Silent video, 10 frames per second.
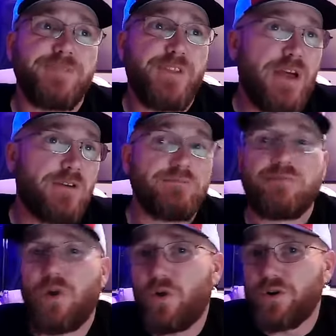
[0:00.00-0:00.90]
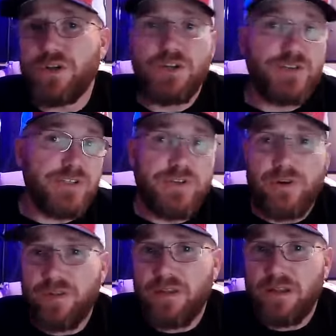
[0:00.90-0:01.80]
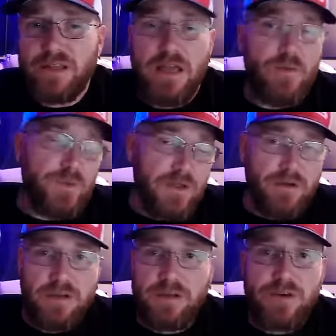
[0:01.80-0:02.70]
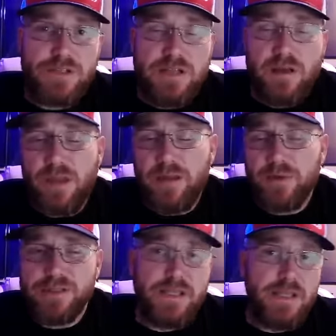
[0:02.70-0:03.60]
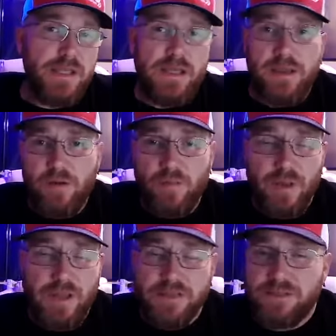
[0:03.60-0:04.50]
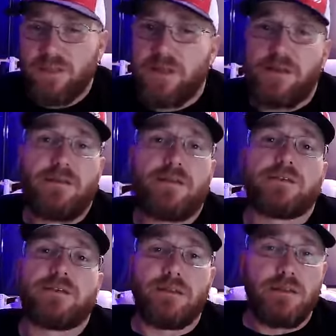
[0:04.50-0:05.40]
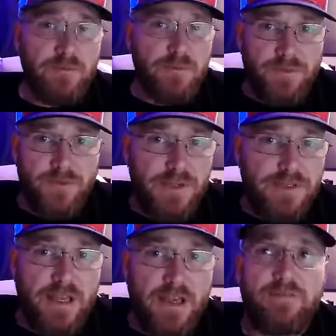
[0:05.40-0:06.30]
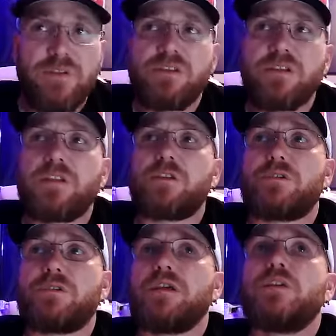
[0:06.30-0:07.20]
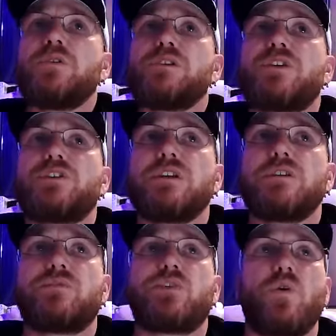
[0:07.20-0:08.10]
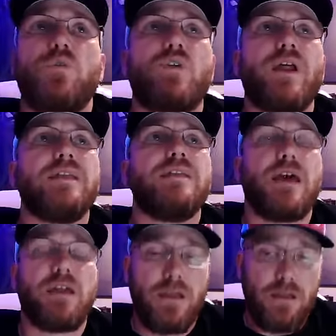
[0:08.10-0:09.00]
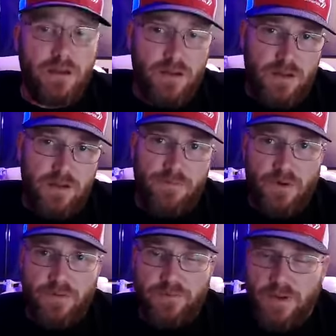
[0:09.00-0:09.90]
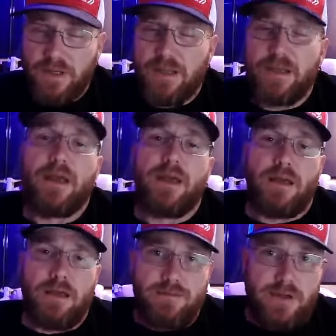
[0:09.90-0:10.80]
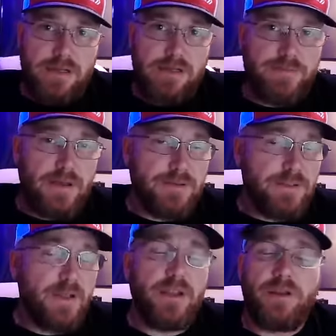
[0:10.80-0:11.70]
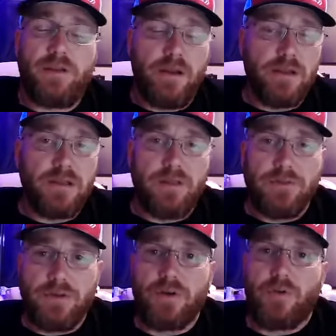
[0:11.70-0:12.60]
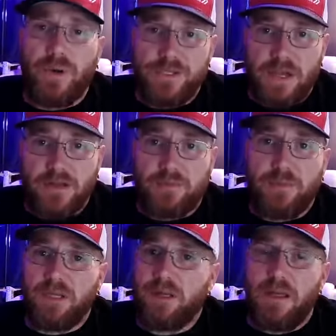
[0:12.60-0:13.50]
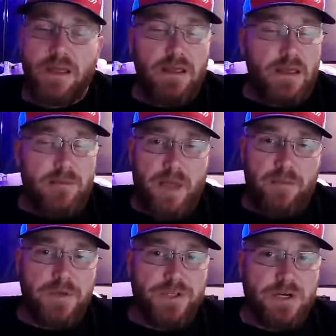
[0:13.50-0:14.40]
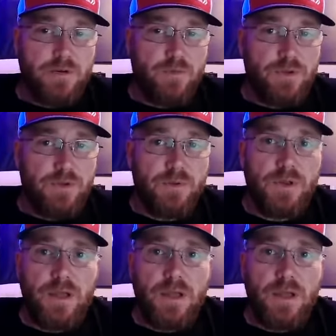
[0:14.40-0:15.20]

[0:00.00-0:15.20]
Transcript: without large interest or anything like that, without any large down payments and no banks. You guys are going to love me for this. I've been literally searching for over a decade for good funding. I finally found it. You're going to love it. Reach out to me. I'm happy to share it with you.